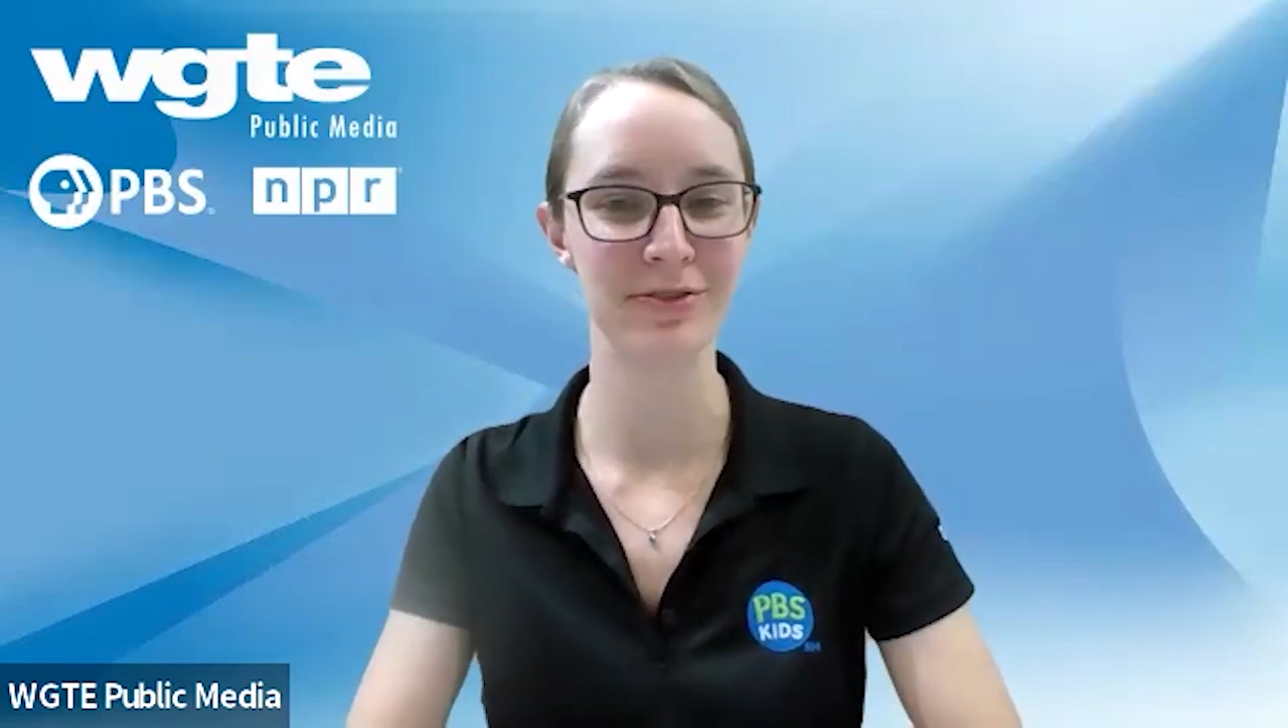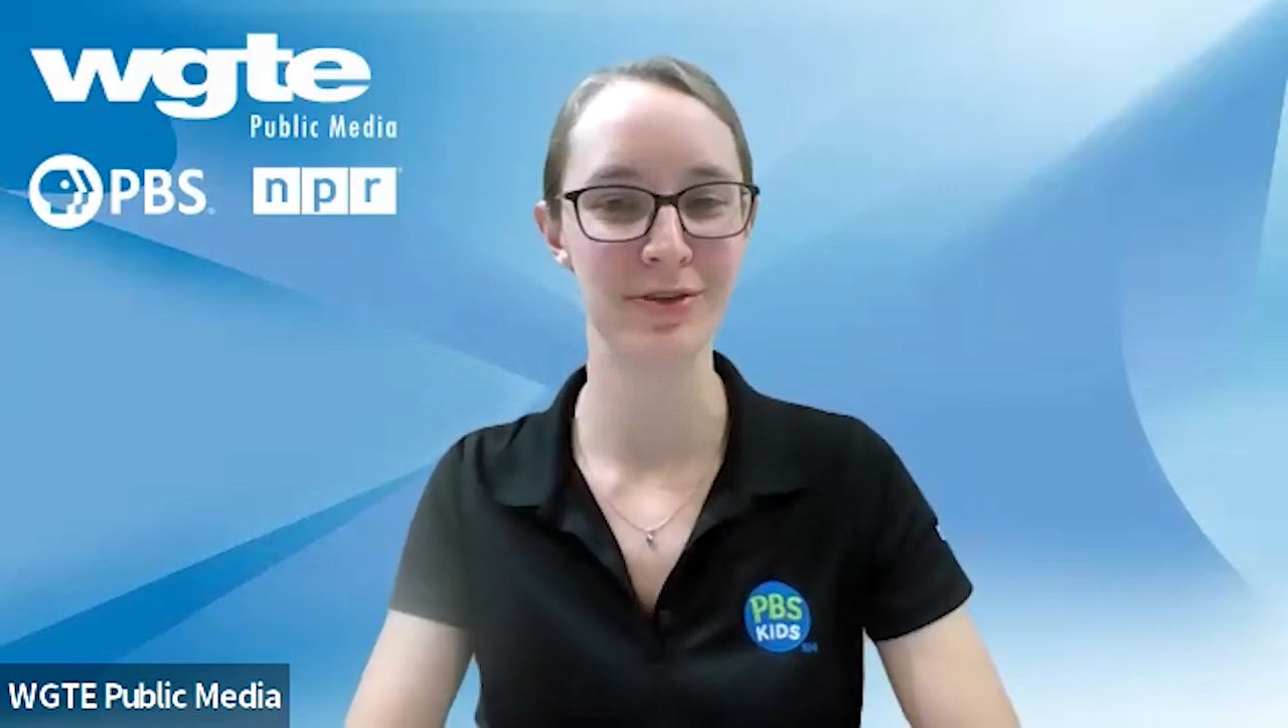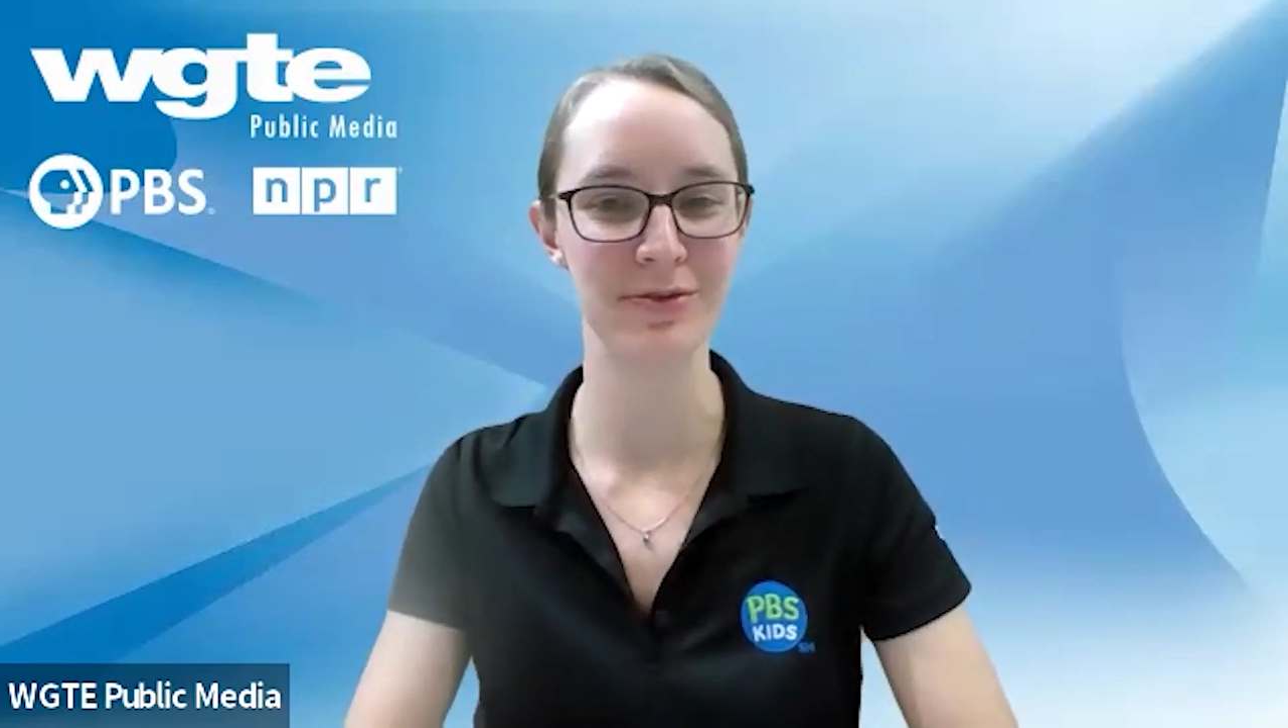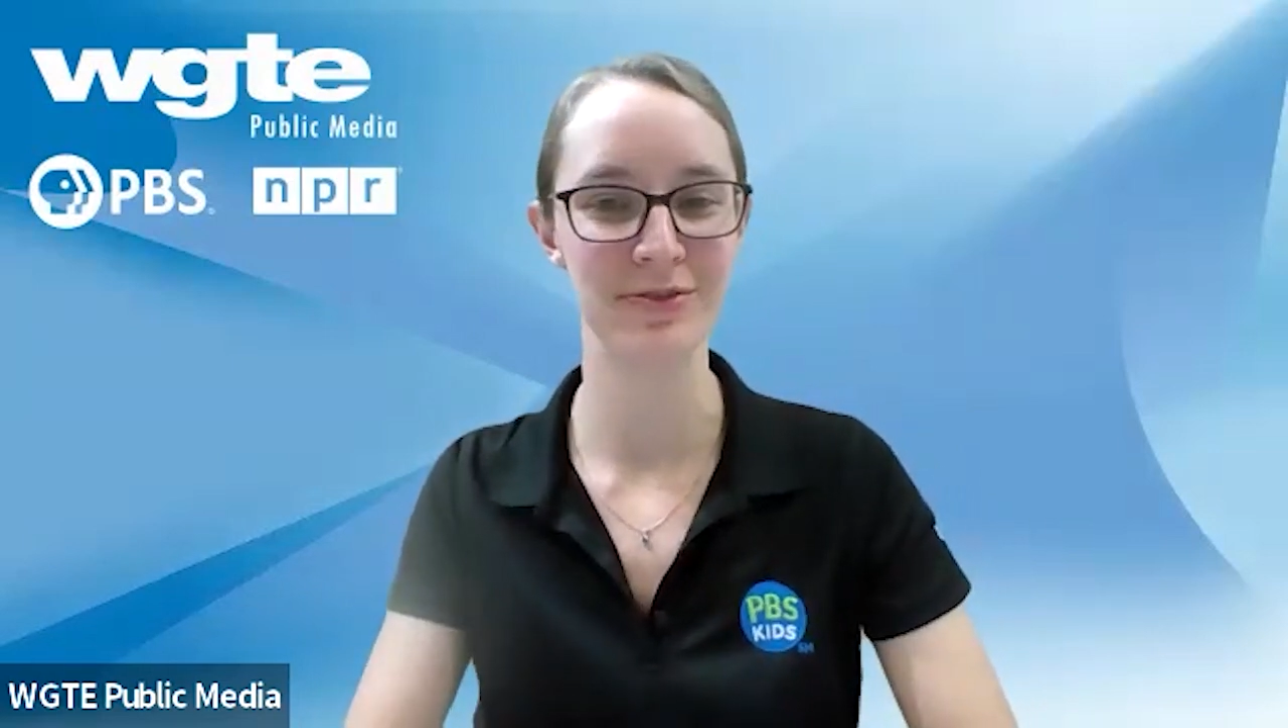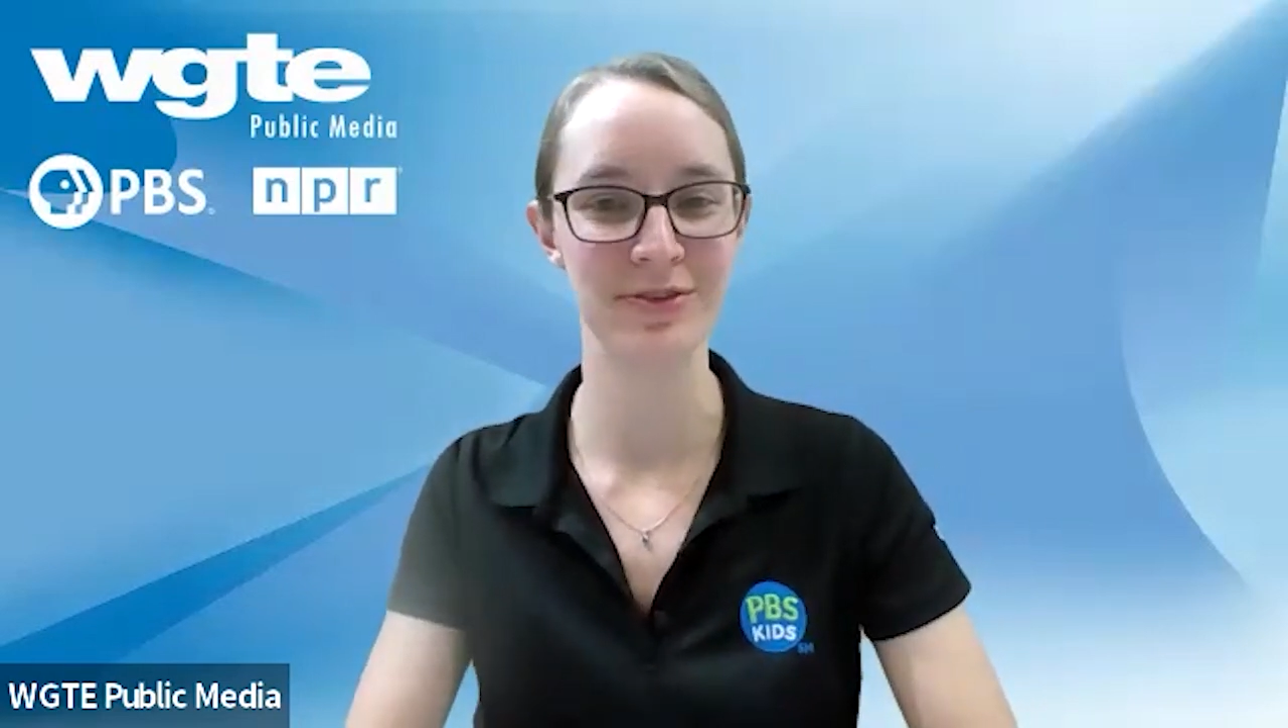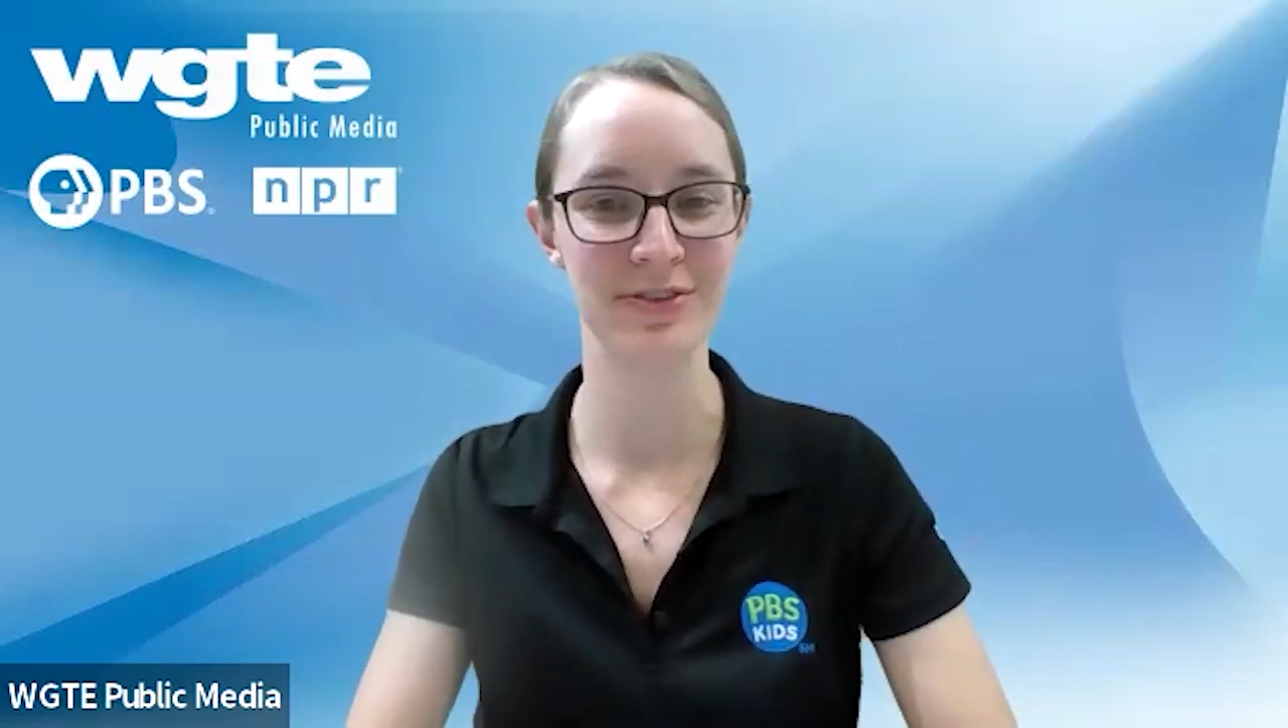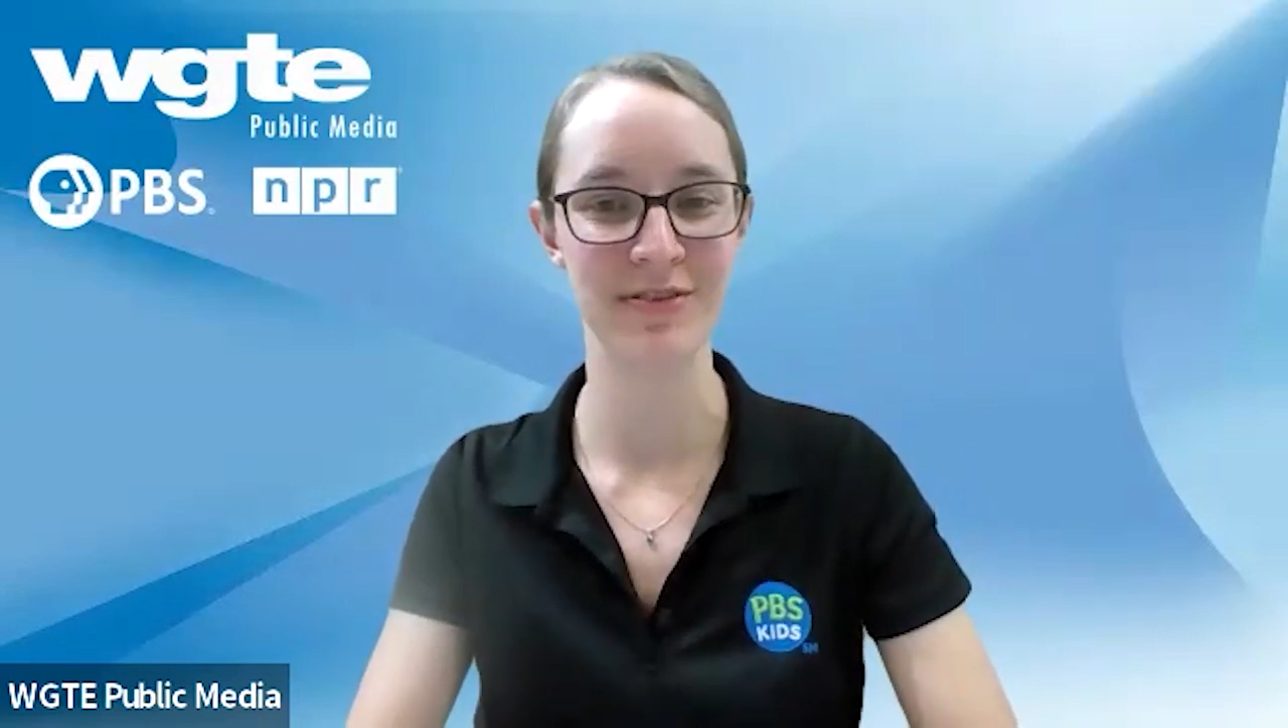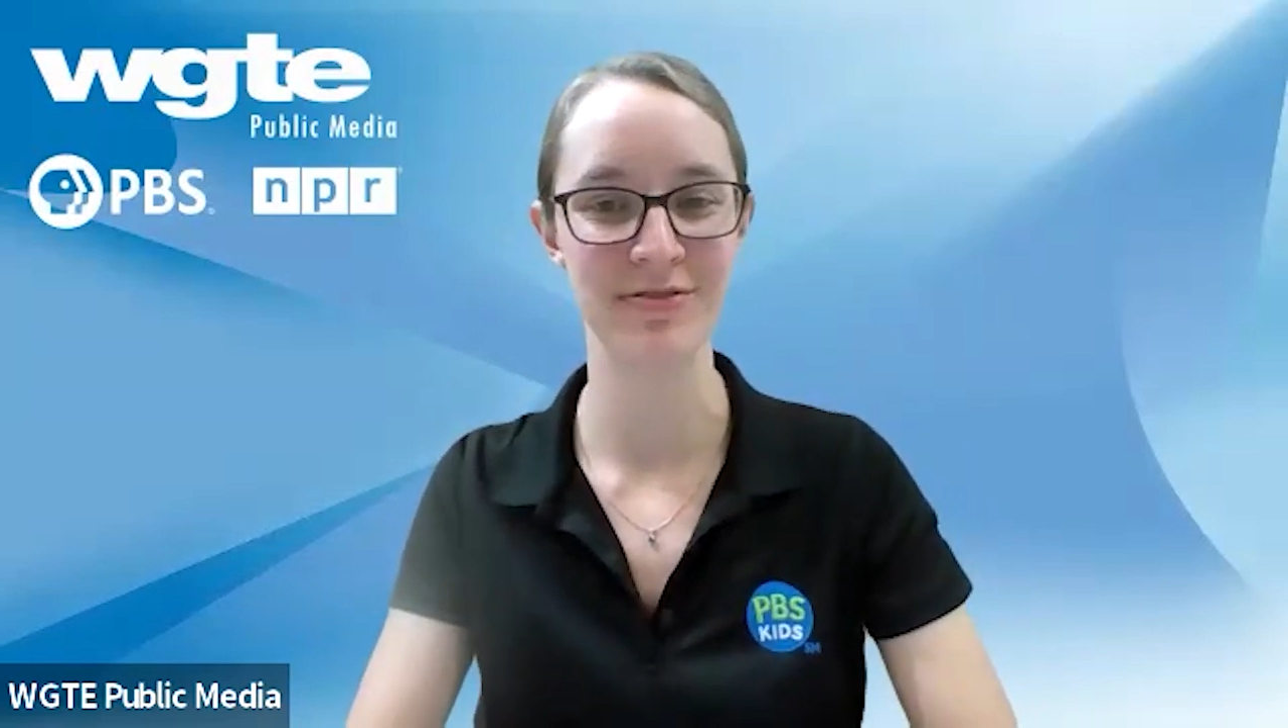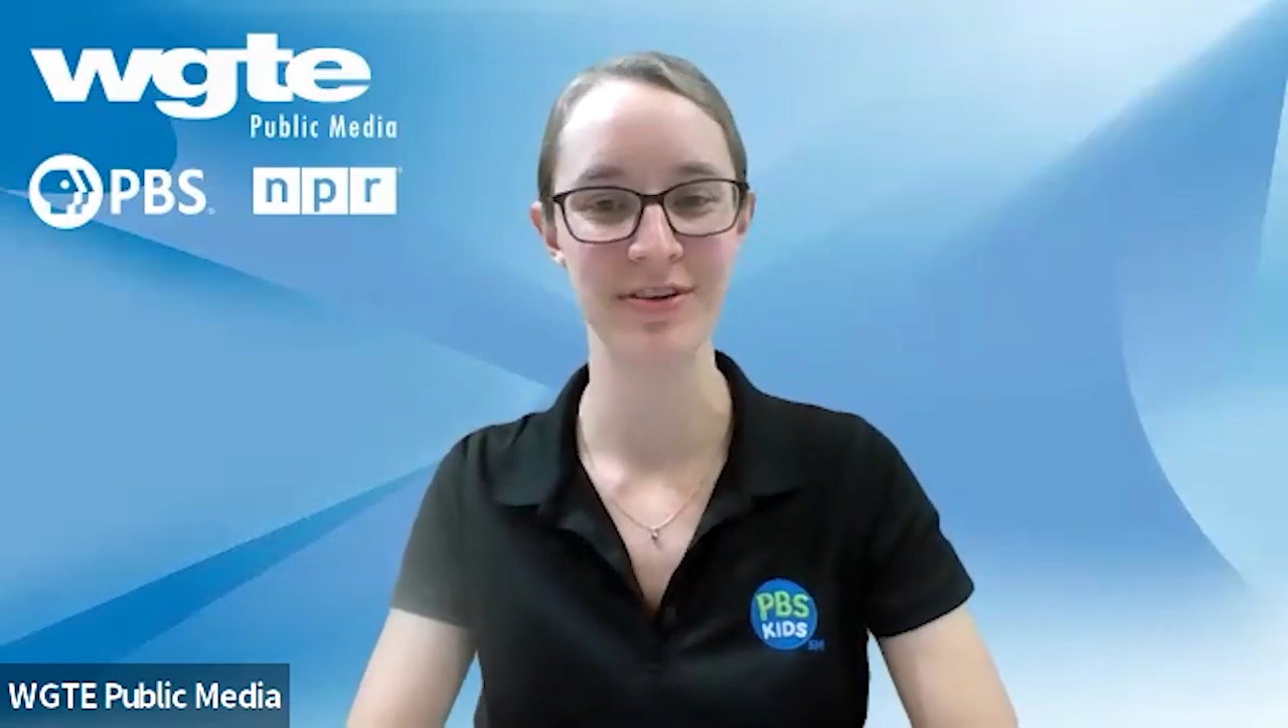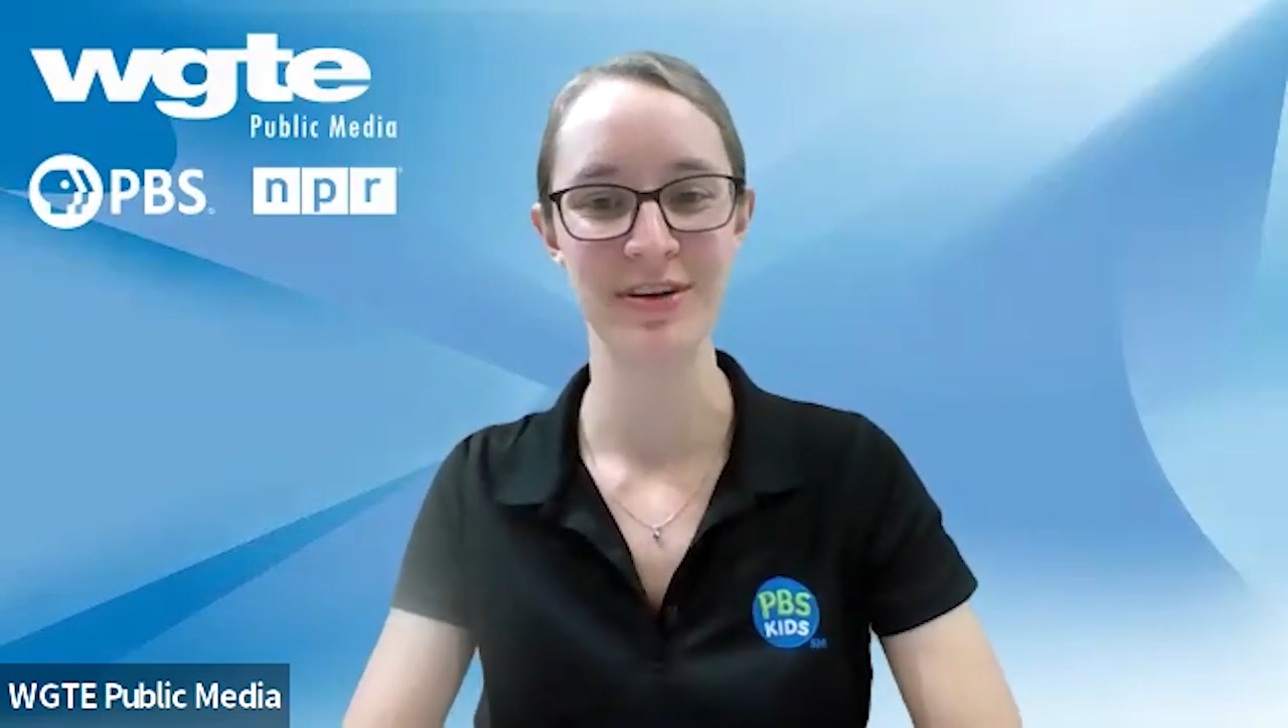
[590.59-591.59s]
notes
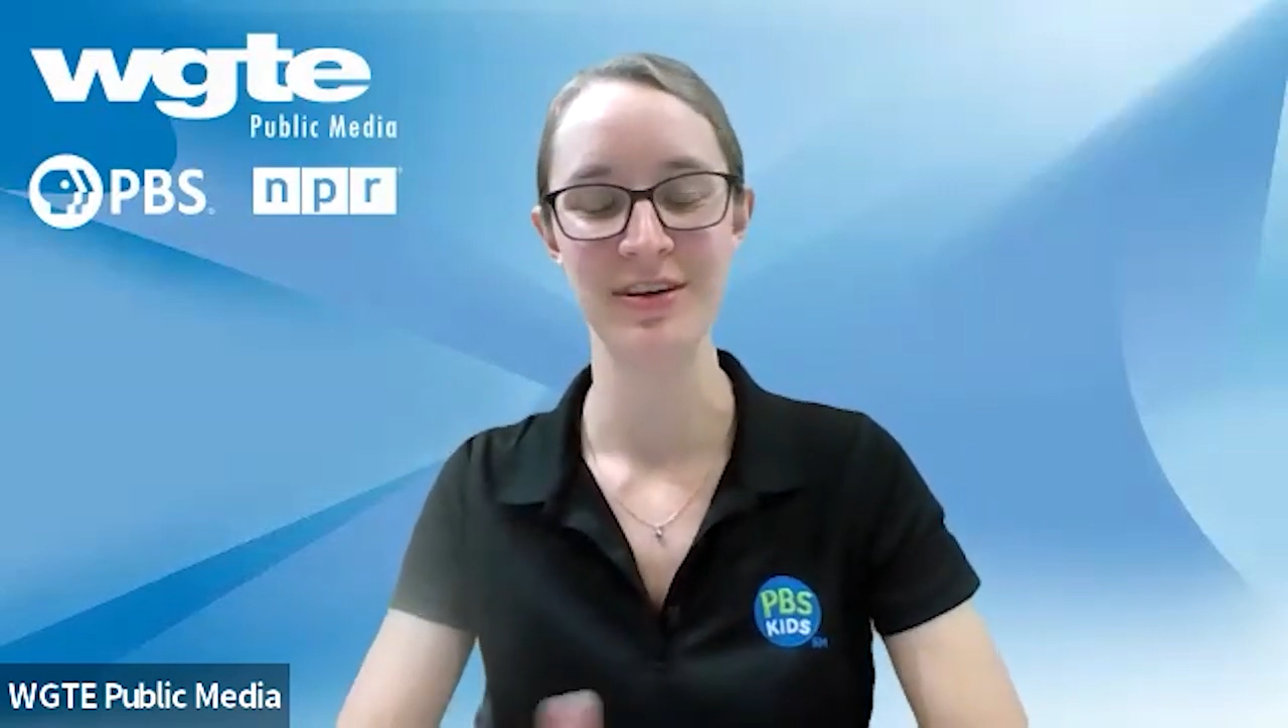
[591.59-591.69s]
yourself?